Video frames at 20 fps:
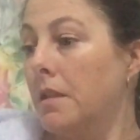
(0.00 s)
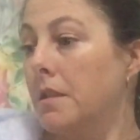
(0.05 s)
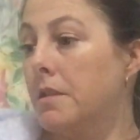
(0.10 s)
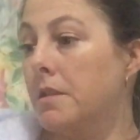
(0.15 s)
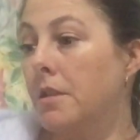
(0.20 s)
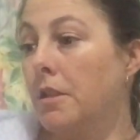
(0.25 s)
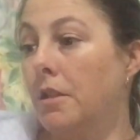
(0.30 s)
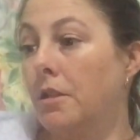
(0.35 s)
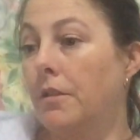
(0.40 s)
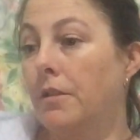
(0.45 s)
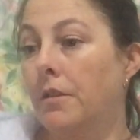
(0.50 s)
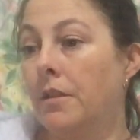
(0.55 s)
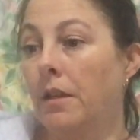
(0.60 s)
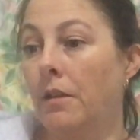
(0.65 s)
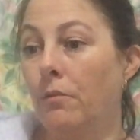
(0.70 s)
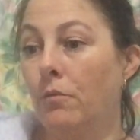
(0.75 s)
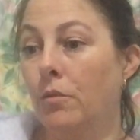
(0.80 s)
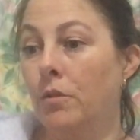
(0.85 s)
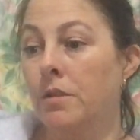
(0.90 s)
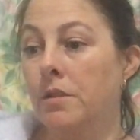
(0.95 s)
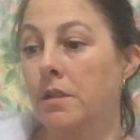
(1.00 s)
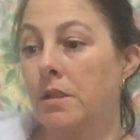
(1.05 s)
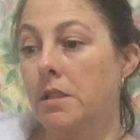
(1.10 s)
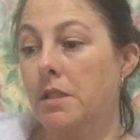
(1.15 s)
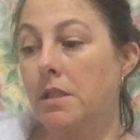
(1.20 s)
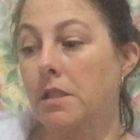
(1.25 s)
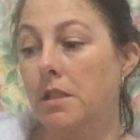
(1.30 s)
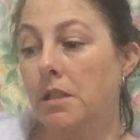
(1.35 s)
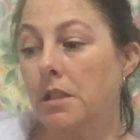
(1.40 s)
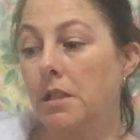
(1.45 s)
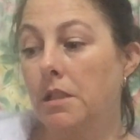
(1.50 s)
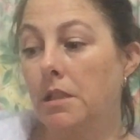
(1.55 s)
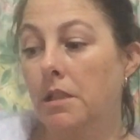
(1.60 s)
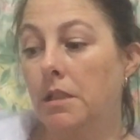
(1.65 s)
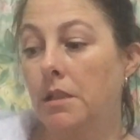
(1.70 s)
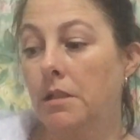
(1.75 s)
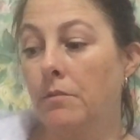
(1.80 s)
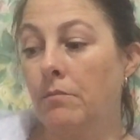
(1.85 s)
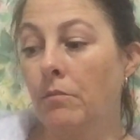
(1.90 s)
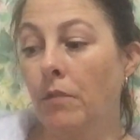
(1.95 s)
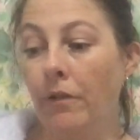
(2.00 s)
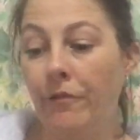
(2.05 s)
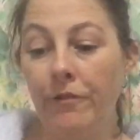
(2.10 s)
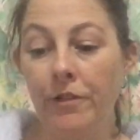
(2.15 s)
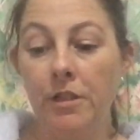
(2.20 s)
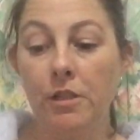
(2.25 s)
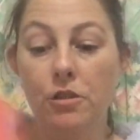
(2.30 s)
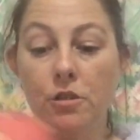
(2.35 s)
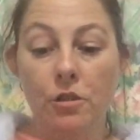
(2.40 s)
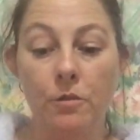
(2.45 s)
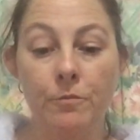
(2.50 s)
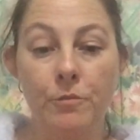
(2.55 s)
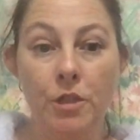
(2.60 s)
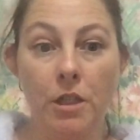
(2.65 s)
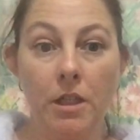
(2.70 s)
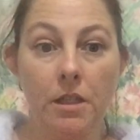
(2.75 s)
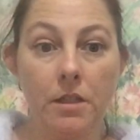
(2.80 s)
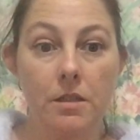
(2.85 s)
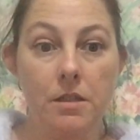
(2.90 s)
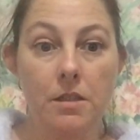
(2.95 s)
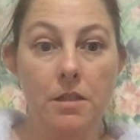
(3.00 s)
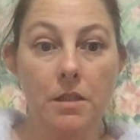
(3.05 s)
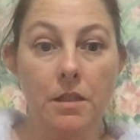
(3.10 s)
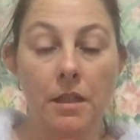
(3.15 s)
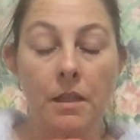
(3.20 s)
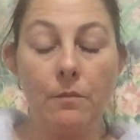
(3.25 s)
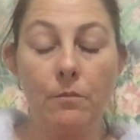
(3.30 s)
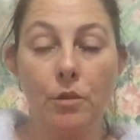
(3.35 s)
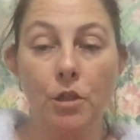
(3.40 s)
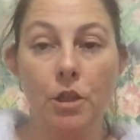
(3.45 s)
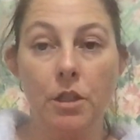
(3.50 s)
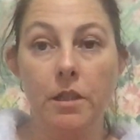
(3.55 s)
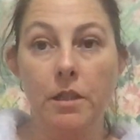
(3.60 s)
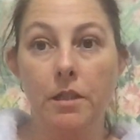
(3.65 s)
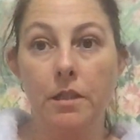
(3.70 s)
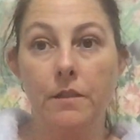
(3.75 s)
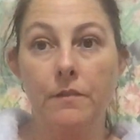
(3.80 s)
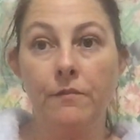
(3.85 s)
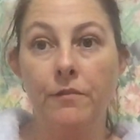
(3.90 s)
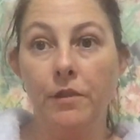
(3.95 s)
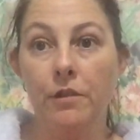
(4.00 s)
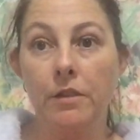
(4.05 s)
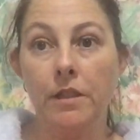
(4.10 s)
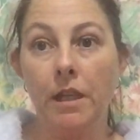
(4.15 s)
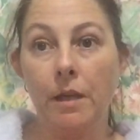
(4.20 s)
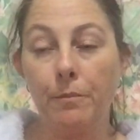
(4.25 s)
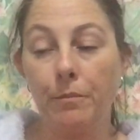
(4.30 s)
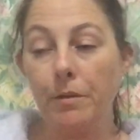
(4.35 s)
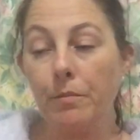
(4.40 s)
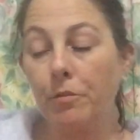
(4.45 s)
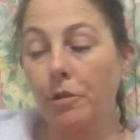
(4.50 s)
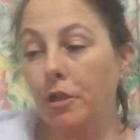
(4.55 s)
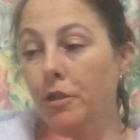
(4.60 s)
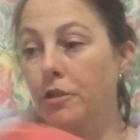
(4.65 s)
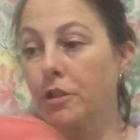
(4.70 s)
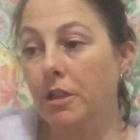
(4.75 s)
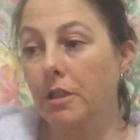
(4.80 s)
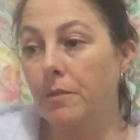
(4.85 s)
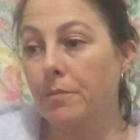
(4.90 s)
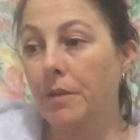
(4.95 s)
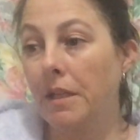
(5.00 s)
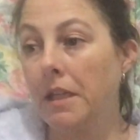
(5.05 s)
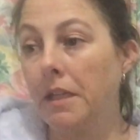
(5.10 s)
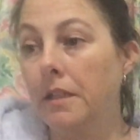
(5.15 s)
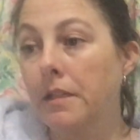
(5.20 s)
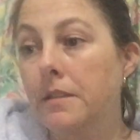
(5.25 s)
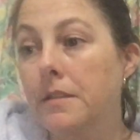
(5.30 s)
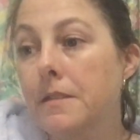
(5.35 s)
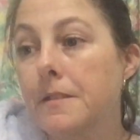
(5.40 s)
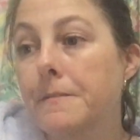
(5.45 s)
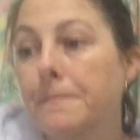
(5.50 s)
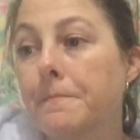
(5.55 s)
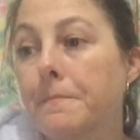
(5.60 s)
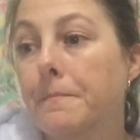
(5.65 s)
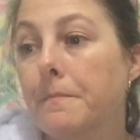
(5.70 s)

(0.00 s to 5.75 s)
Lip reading: So that was my finished objects and my very happy project bags.